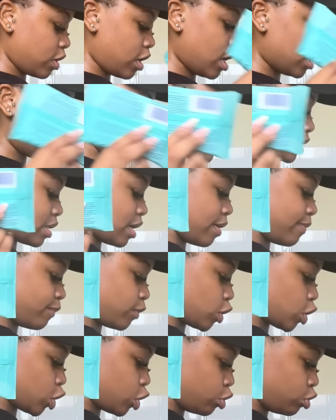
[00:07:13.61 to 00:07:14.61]
got
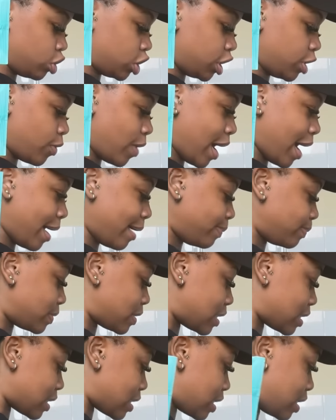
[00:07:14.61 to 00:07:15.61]
some coochie
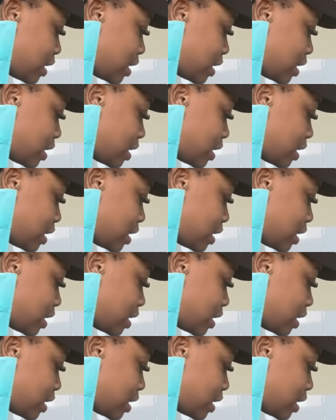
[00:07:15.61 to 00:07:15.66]
wipes.